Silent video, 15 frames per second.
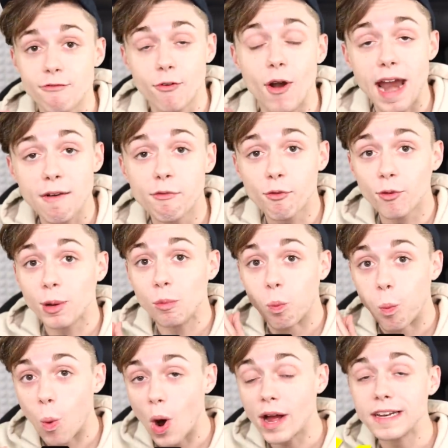for every
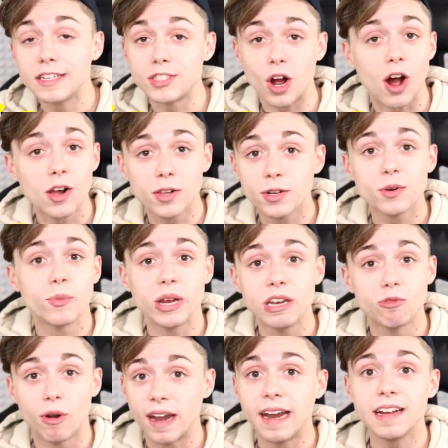$1
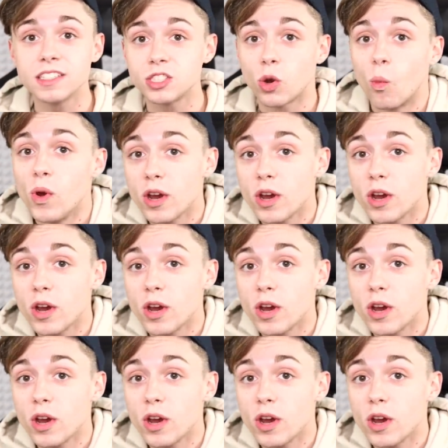we raise,